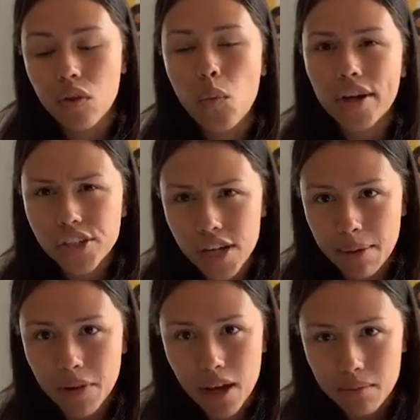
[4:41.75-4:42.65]
where
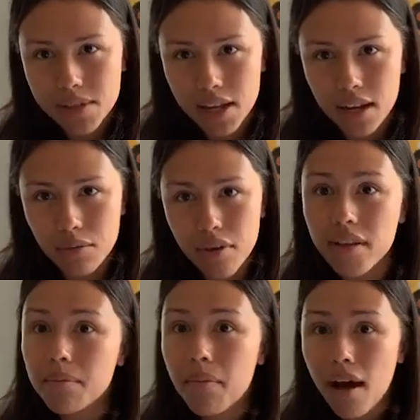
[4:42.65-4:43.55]
shame comes in
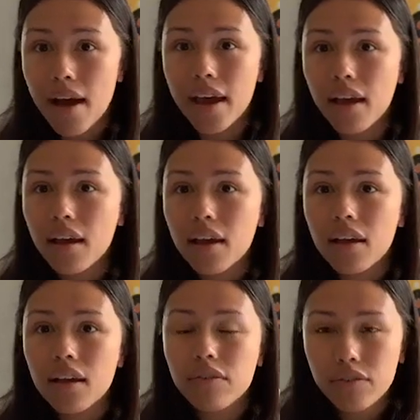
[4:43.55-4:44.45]
within my
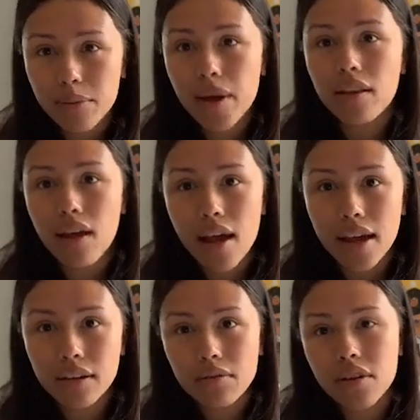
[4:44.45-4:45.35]
female
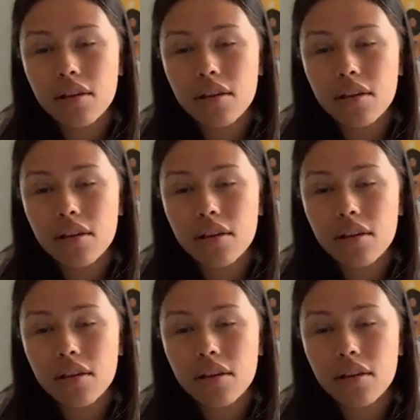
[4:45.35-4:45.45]
line,